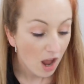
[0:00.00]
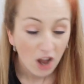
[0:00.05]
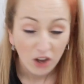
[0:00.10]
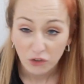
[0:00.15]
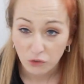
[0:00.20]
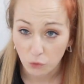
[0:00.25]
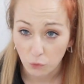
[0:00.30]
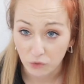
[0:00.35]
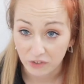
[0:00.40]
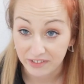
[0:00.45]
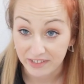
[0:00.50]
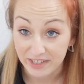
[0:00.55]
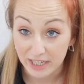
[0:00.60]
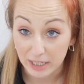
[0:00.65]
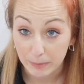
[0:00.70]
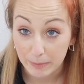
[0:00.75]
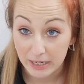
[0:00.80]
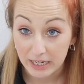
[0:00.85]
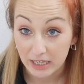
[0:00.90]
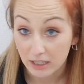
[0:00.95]
Saw the
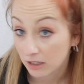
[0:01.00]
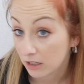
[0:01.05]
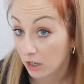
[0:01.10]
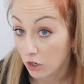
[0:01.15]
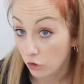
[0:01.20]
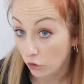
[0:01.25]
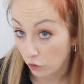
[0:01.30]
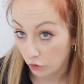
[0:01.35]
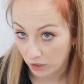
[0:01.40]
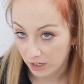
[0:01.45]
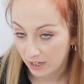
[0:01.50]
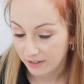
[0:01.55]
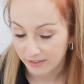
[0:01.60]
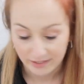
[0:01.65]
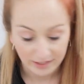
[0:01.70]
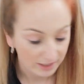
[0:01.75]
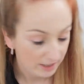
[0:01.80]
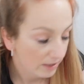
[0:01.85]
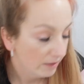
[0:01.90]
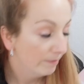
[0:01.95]
sneak peek, not
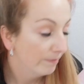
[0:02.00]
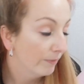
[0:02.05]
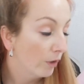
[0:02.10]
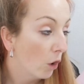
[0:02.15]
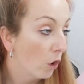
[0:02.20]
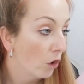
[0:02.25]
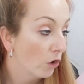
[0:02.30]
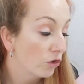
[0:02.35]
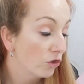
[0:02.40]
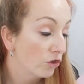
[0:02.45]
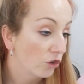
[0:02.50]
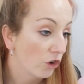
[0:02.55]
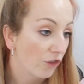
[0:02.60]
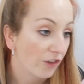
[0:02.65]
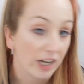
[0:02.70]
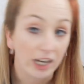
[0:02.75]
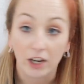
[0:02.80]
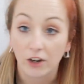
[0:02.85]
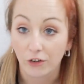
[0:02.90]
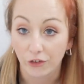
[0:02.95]
cancelling.
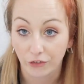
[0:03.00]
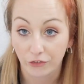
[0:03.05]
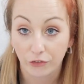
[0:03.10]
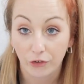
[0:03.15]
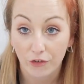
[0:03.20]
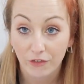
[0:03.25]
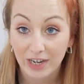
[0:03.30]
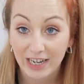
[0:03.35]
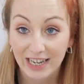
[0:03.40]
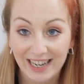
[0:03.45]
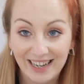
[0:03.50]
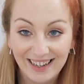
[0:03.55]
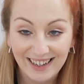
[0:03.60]
Sorry, not sorry.